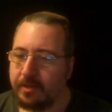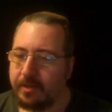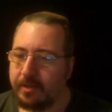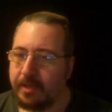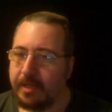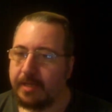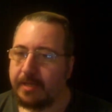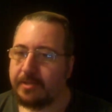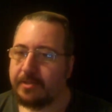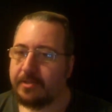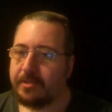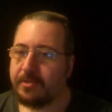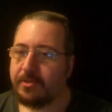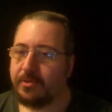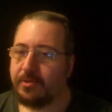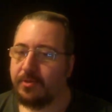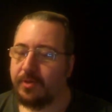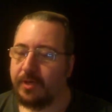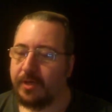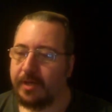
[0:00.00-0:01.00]
Lay's is
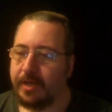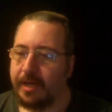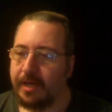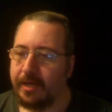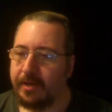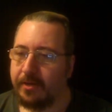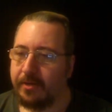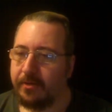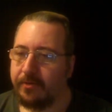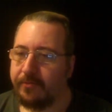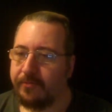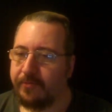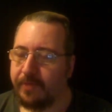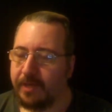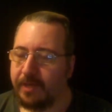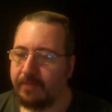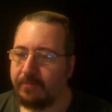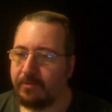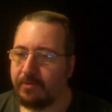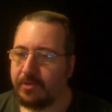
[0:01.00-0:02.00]
doing another
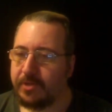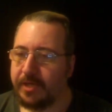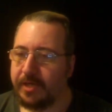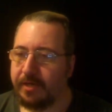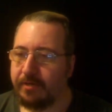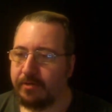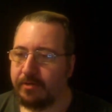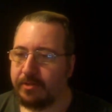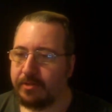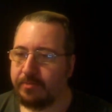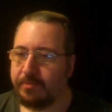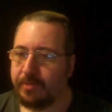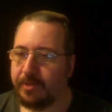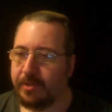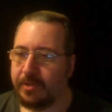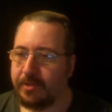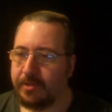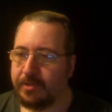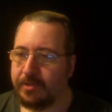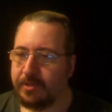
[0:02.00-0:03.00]
flavor challenge,
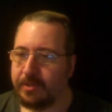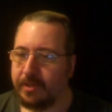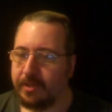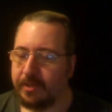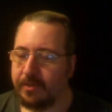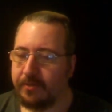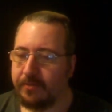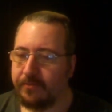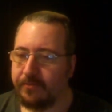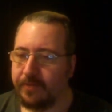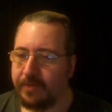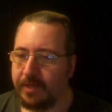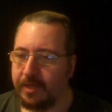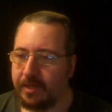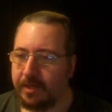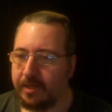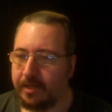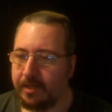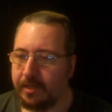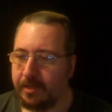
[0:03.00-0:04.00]
but instead of
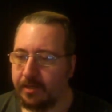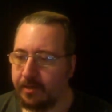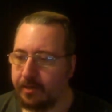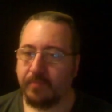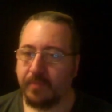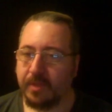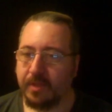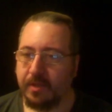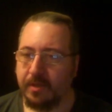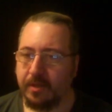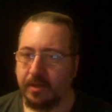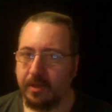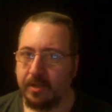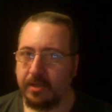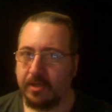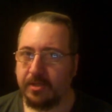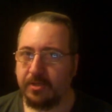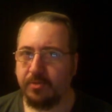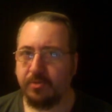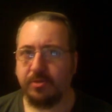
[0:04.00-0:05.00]
the
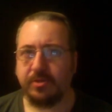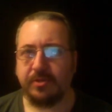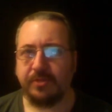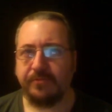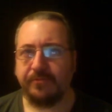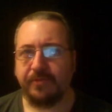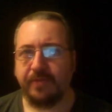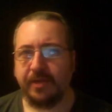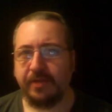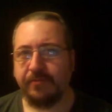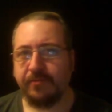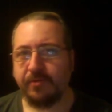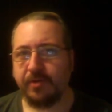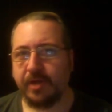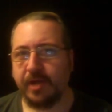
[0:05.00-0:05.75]
Do Us a Flavor